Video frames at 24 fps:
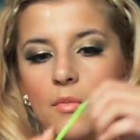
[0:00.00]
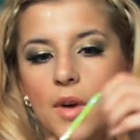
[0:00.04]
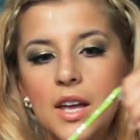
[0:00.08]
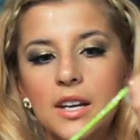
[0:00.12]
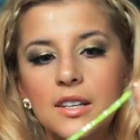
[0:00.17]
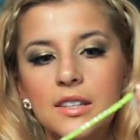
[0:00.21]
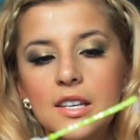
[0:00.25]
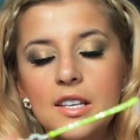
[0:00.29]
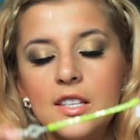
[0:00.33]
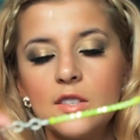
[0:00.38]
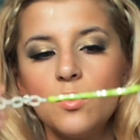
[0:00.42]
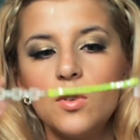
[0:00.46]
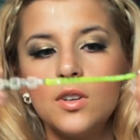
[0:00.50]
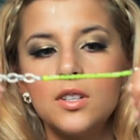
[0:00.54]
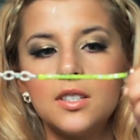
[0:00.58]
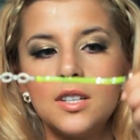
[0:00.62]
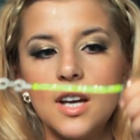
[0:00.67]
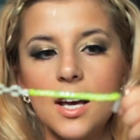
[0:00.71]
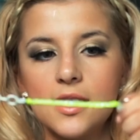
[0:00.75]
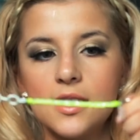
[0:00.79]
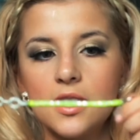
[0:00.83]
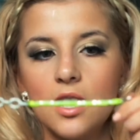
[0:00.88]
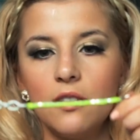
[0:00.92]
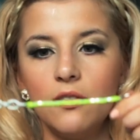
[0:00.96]
And this
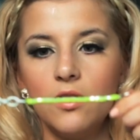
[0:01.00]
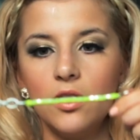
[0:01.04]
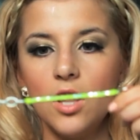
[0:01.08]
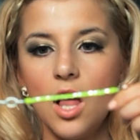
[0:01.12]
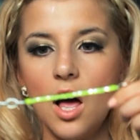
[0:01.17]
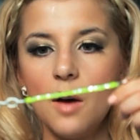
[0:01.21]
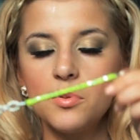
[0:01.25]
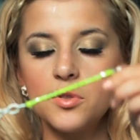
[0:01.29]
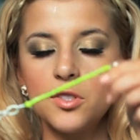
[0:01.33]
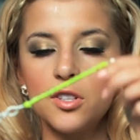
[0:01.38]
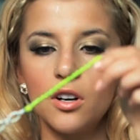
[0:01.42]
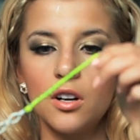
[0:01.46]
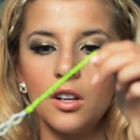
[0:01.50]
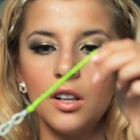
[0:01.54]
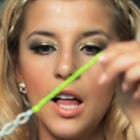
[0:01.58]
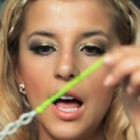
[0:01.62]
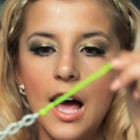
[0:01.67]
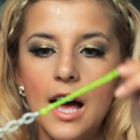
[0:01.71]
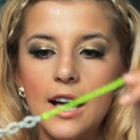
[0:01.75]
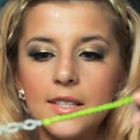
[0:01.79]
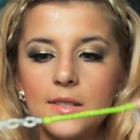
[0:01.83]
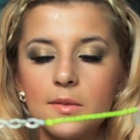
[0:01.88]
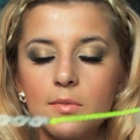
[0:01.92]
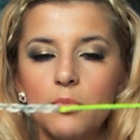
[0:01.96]
one does have a lobster
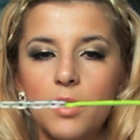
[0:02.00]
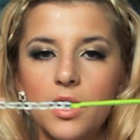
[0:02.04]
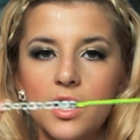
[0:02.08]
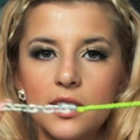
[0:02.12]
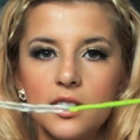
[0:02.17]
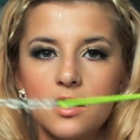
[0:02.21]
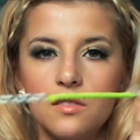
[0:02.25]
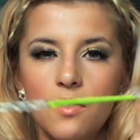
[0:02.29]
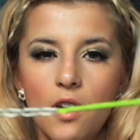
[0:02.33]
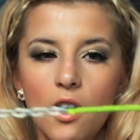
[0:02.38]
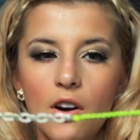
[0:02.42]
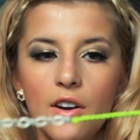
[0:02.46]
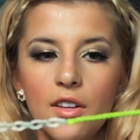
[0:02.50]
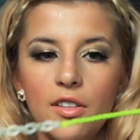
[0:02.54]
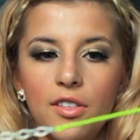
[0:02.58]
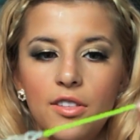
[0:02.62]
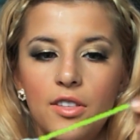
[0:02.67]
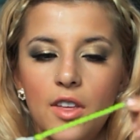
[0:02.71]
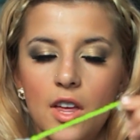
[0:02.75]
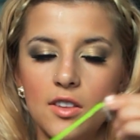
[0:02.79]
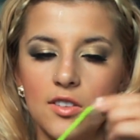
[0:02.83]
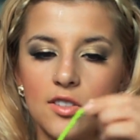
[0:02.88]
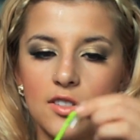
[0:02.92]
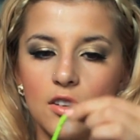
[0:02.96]
clasp, but it's very
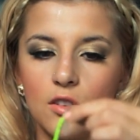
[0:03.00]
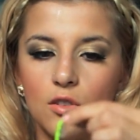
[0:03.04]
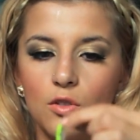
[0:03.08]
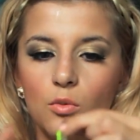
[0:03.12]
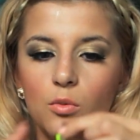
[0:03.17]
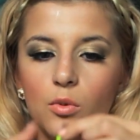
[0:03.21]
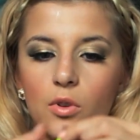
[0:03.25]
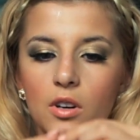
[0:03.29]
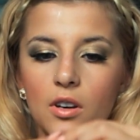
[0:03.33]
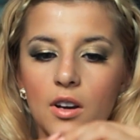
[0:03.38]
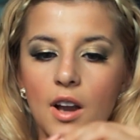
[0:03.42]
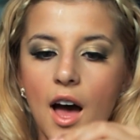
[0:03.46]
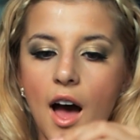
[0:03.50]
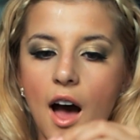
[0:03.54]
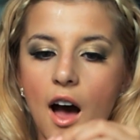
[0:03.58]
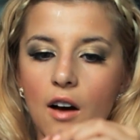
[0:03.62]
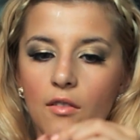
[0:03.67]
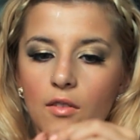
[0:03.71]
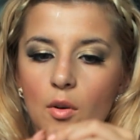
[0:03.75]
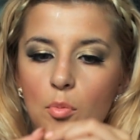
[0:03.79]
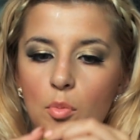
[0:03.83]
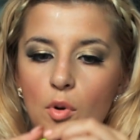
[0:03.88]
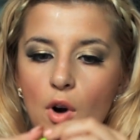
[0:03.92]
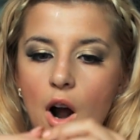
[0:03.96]
thin, so you wouldn't
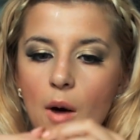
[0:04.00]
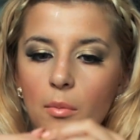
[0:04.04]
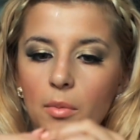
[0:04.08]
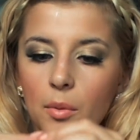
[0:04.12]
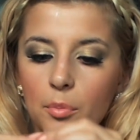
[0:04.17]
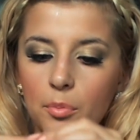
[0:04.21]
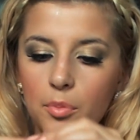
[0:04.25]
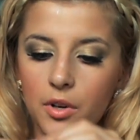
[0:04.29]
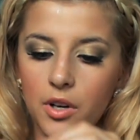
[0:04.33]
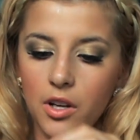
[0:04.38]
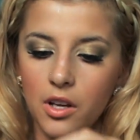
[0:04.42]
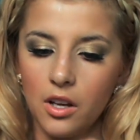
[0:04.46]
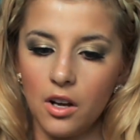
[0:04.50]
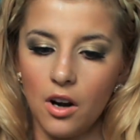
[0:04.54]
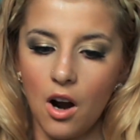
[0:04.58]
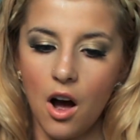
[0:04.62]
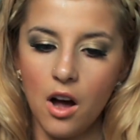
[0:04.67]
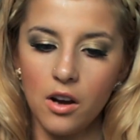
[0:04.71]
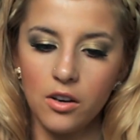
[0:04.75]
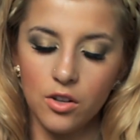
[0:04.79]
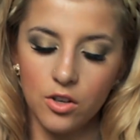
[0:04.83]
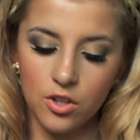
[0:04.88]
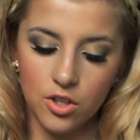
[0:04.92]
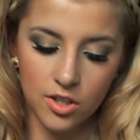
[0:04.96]
have a problem putting it
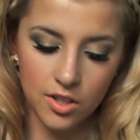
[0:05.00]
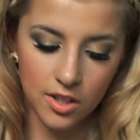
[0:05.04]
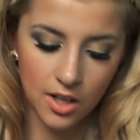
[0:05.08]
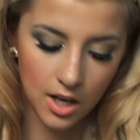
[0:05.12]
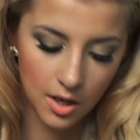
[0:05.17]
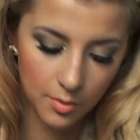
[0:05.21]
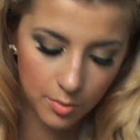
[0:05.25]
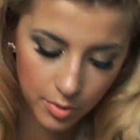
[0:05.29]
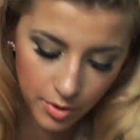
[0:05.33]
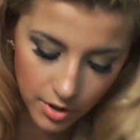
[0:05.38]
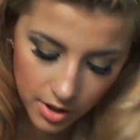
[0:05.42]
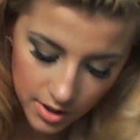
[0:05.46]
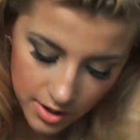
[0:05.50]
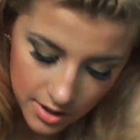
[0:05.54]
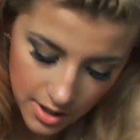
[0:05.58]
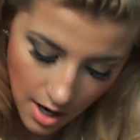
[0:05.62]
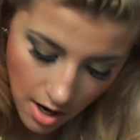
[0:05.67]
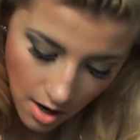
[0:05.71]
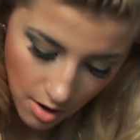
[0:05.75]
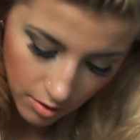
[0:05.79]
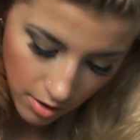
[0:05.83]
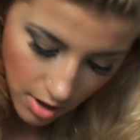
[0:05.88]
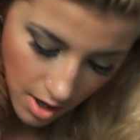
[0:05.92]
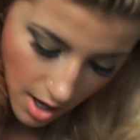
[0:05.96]
on. You just kind of put it
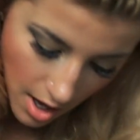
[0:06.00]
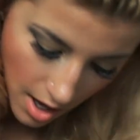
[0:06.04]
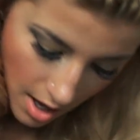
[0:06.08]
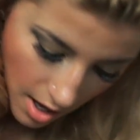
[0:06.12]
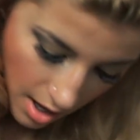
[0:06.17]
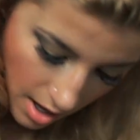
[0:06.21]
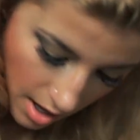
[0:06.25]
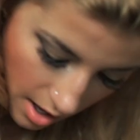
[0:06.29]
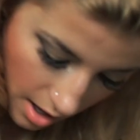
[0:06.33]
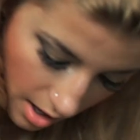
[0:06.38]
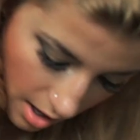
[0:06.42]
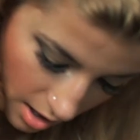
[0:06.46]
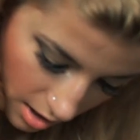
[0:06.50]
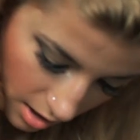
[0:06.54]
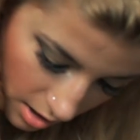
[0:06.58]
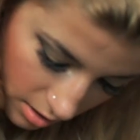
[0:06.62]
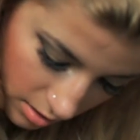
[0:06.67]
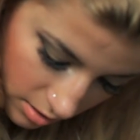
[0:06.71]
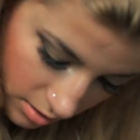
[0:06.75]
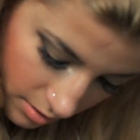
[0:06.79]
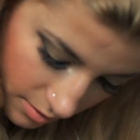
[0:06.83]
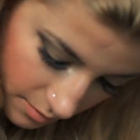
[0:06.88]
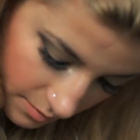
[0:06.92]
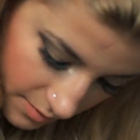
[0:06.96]
down
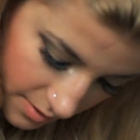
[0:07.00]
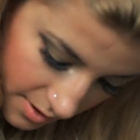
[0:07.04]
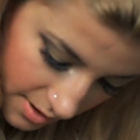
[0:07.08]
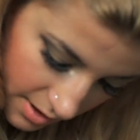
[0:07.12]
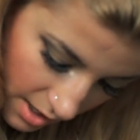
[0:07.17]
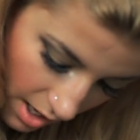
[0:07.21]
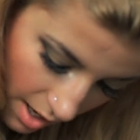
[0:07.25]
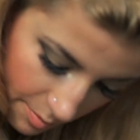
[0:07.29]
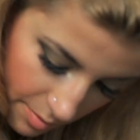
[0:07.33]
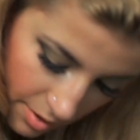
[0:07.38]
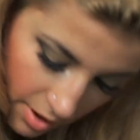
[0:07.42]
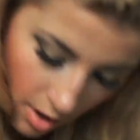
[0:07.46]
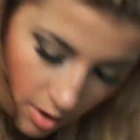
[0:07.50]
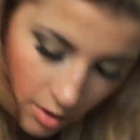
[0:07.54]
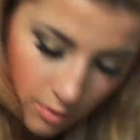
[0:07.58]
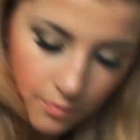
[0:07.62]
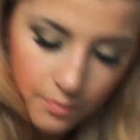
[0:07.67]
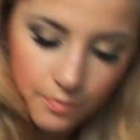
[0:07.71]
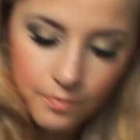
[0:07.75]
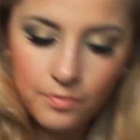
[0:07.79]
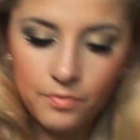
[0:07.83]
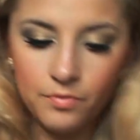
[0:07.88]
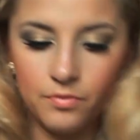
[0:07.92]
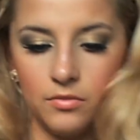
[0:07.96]
and snap it
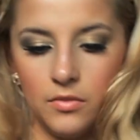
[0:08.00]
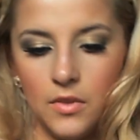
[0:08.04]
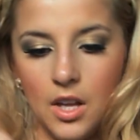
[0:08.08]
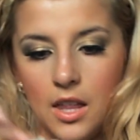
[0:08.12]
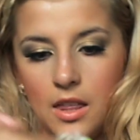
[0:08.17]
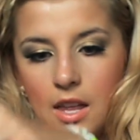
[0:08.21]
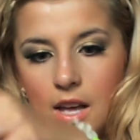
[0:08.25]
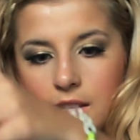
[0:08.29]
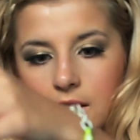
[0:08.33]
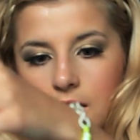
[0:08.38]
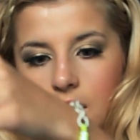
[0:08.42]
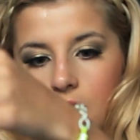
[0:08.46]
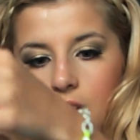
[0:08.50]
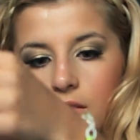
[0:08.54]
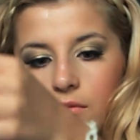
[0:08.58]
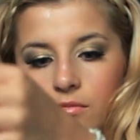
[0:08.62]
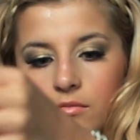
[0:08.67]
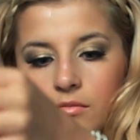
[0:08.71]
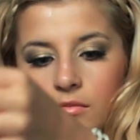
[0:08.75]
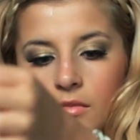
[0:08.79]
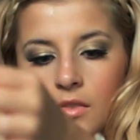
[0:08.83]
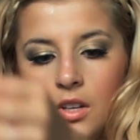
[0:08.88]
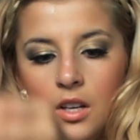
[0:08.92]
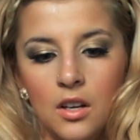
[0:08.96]
on, and that's it.
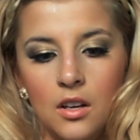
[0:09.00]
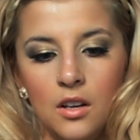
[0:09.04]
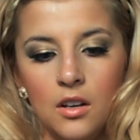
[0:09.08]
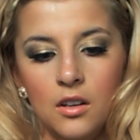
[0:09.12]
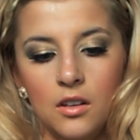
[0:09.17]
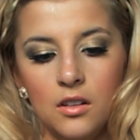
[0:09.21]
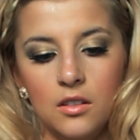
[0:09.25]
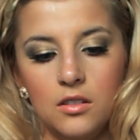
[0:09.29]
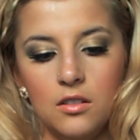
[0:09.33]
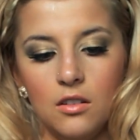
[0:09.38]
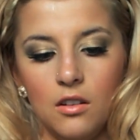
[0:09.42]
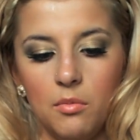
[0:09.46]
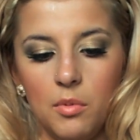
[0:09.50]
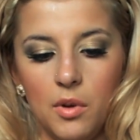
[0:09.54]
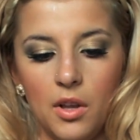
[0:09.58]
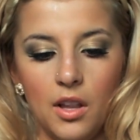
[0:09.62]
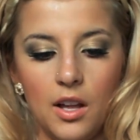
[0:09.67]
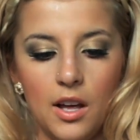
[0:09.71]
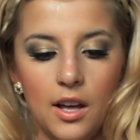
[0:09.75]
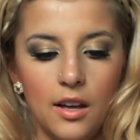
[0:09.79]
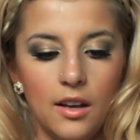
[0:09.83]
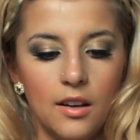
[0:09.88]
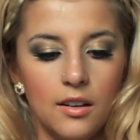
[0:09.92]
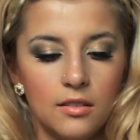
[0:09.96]
Took me
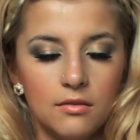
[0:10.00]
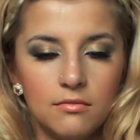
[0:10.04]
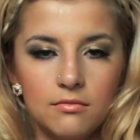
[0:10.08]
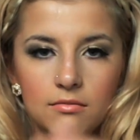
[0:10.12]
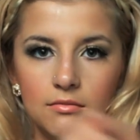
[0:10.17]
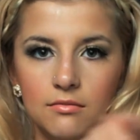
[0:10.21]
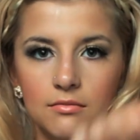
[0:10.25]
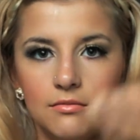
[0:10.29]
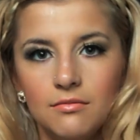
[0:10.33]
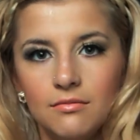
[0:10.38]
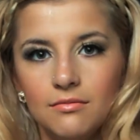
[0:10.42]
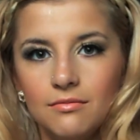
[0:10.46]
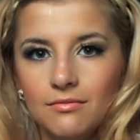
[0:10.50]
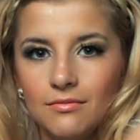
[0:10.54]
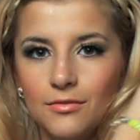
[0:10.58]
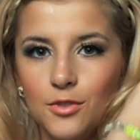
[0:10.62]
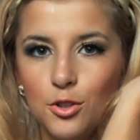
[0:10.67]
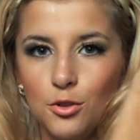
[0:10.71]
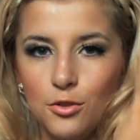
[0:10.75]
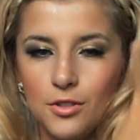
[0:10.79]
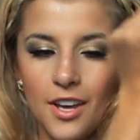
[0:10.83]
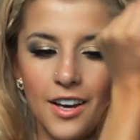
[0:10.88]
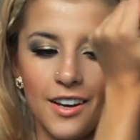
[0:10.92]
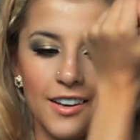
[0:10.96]
like
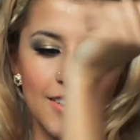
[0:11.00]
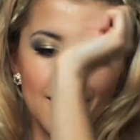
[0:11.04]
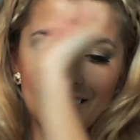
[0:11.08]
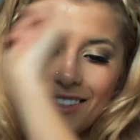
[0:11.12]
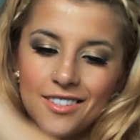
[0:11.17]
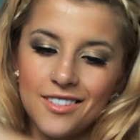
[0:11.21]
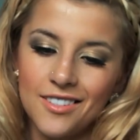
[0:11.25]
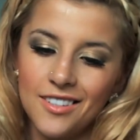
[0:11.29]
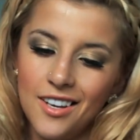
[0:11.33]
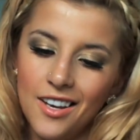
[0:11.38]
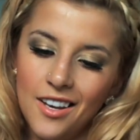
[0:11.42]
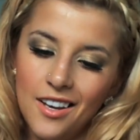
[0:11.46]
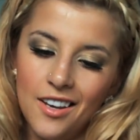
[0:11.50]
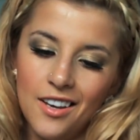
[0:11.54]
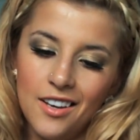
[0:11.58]
2 seconds.